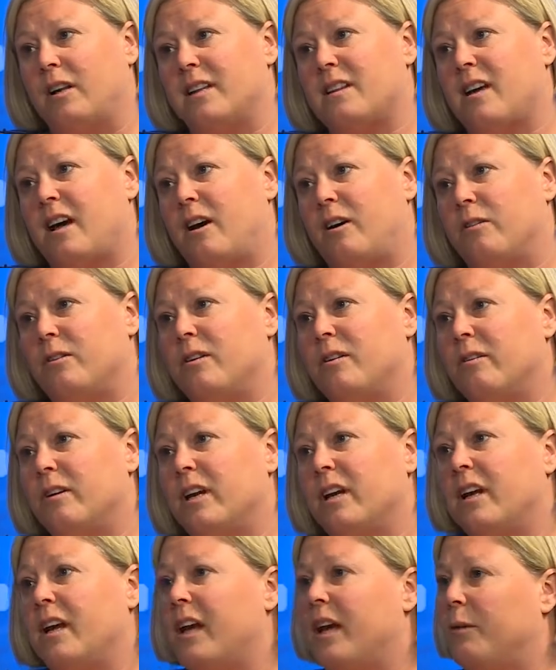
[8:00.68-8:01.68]
at the health
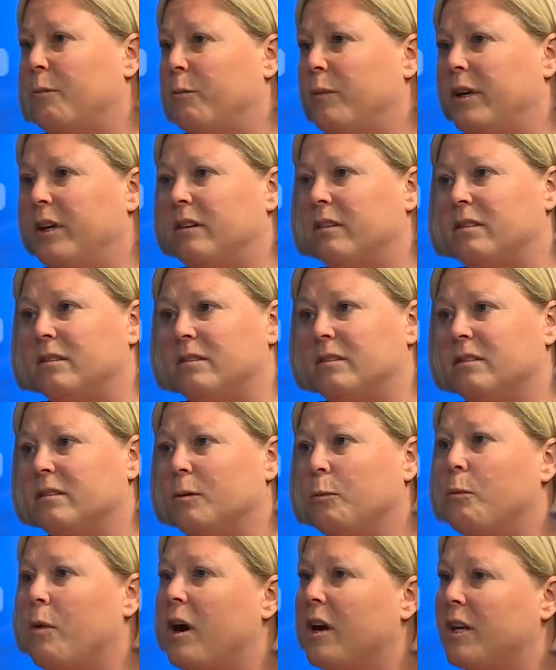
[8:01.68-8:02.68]
unit, and we'll
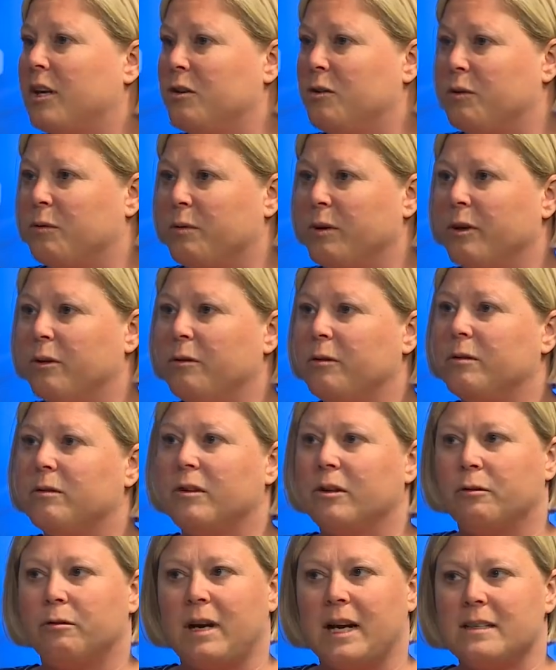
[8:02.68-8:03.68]
walk you through
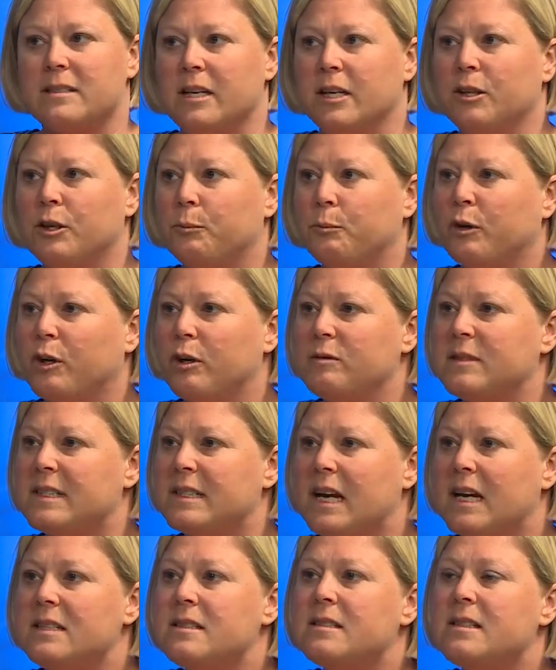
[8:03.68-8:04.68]
correcting the
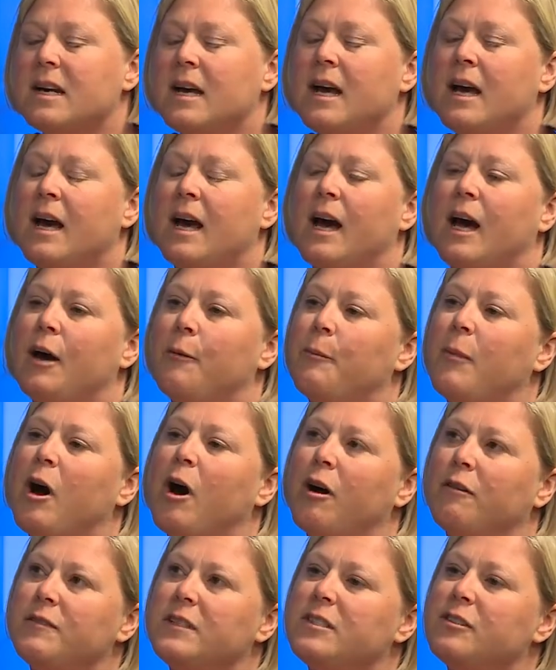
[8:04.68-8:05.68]
process. Um,
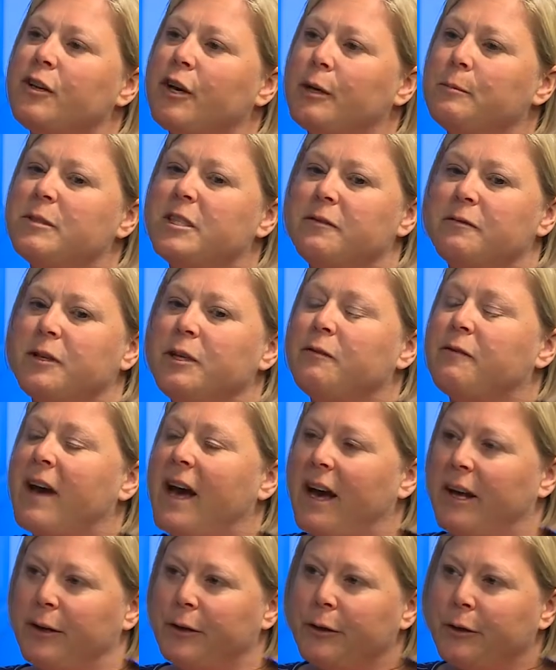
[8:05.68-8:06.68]
oftentimes, if you've
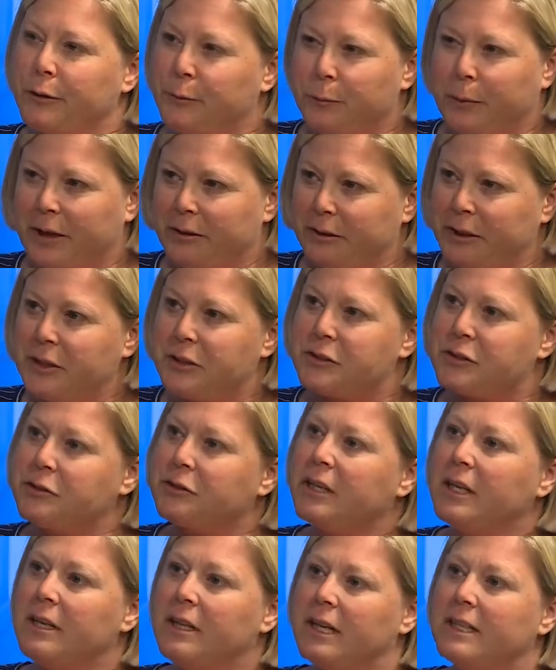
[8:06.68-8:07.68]
had a good well
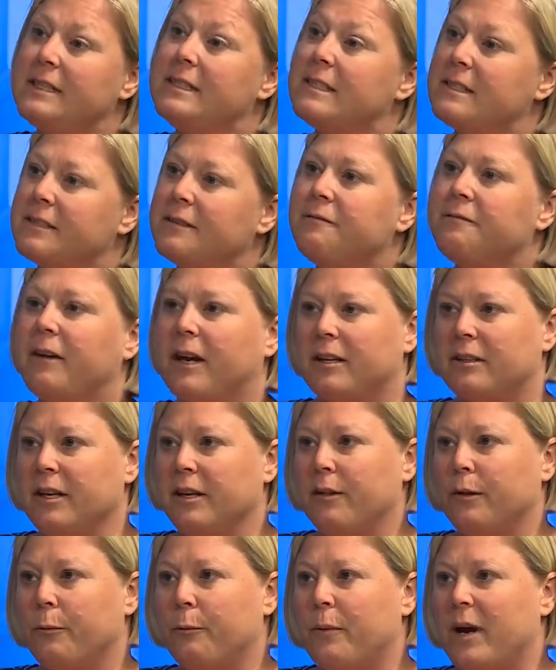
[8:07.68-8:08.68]
history, then
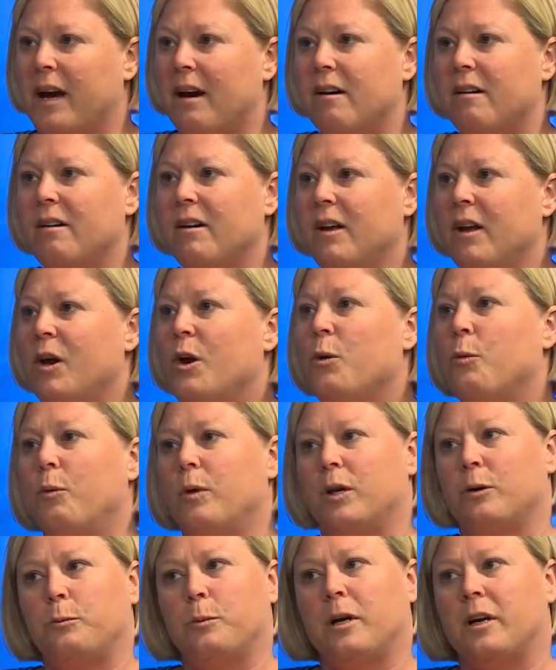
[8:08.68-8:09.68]
disinfecting the well
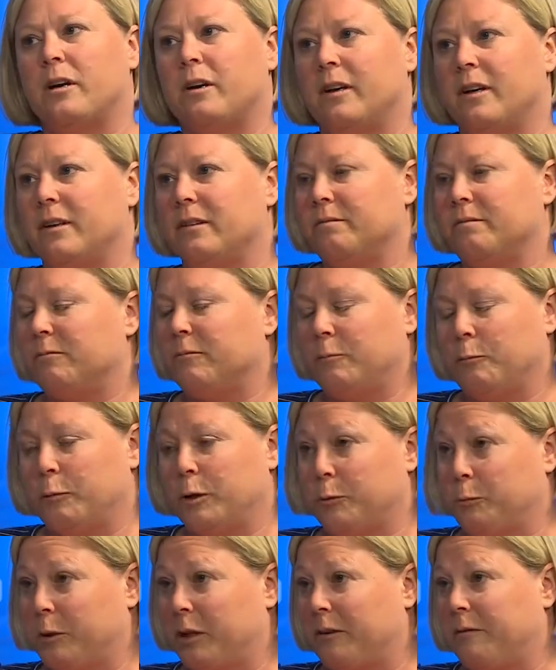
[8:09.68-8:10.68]
will work
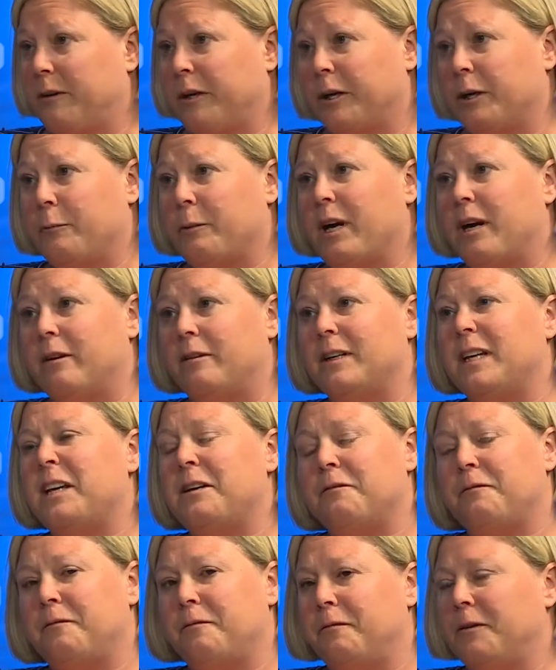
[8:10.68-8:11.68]
will work very well.
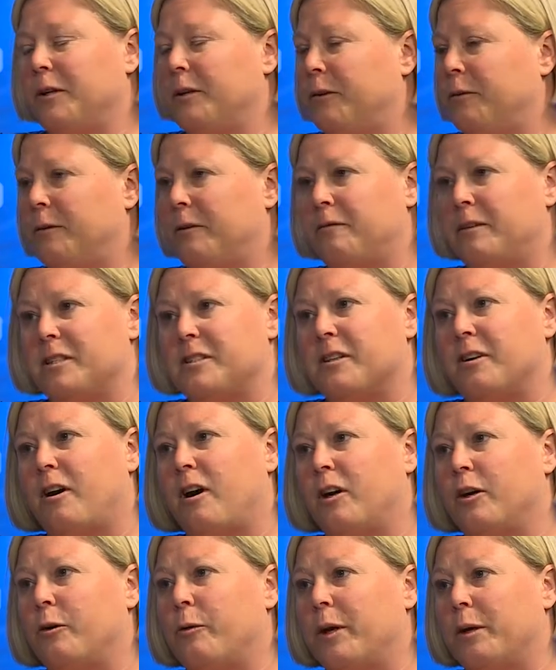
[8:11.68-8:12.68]
If you know if it's an
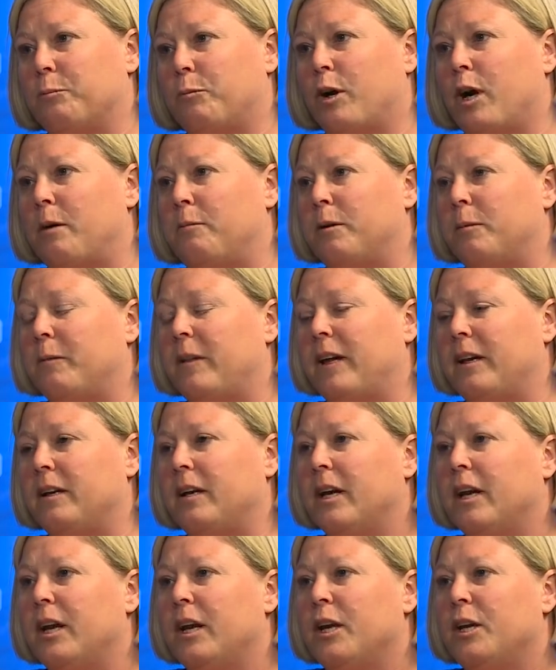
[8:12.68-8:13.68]
ongoing problem, then
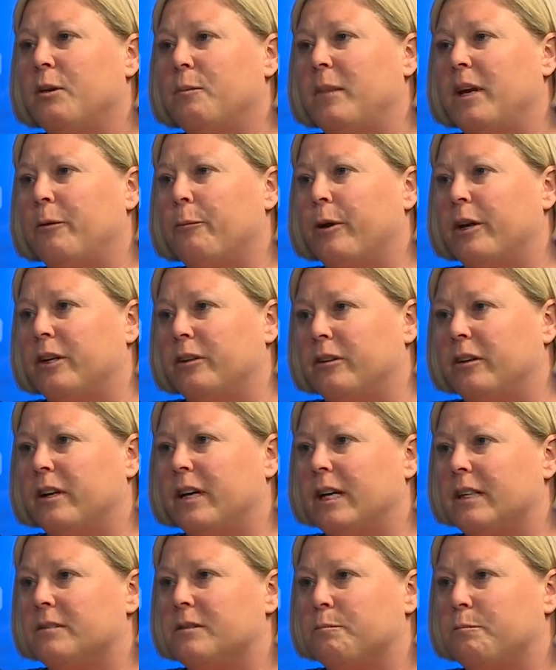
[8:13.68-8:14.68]
you may want to look
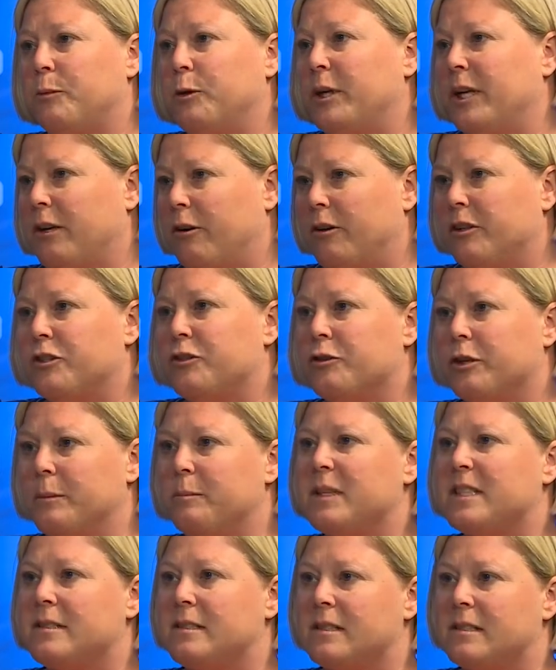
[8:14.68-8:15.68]
at putting on a
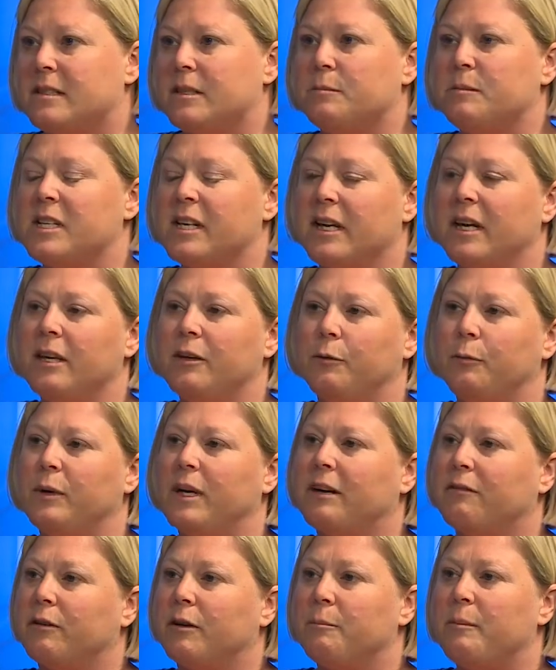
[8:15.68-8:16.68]
treatment system to kill
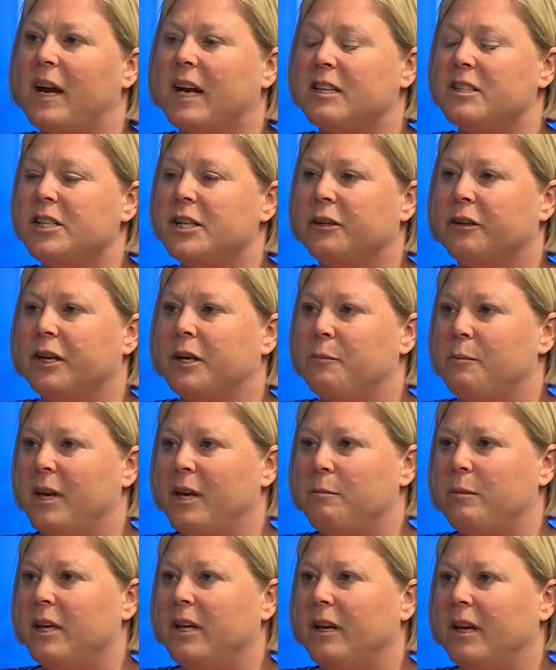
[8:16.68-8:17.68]
whatever bacteria
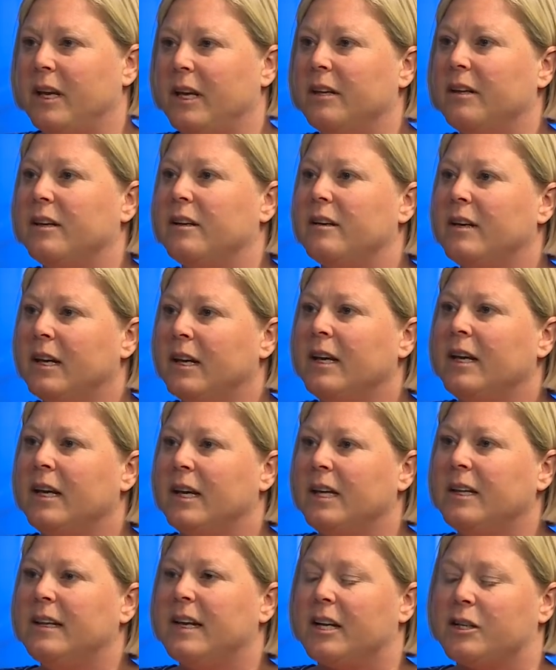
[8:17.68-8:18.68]
may be in
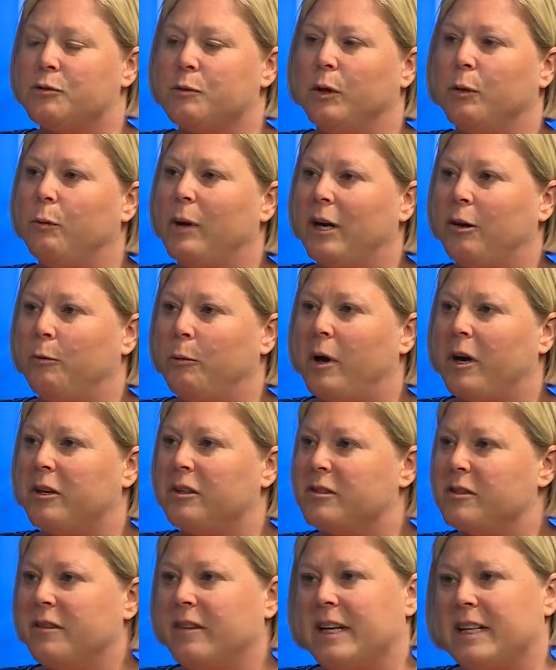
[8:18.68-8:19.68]
in the actual well water
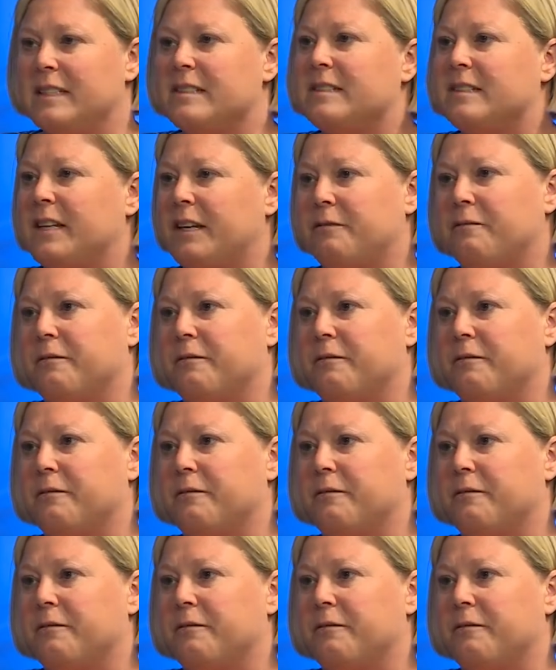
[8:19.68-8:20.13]
so that it's safe